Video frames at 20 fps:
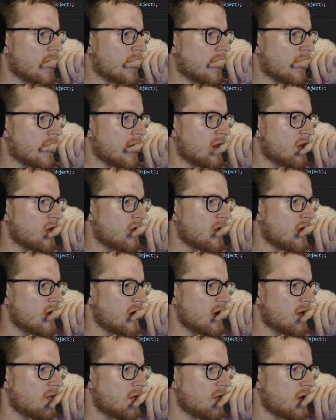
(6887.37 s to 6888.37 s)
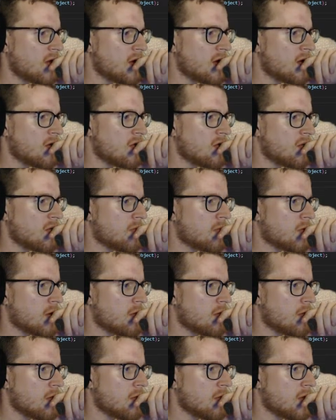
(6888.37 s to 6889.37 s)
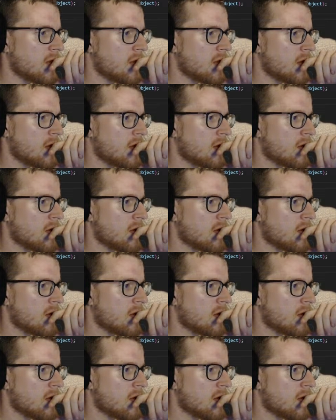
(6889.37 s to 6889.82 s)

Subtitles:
Let's see if there is a problem with it.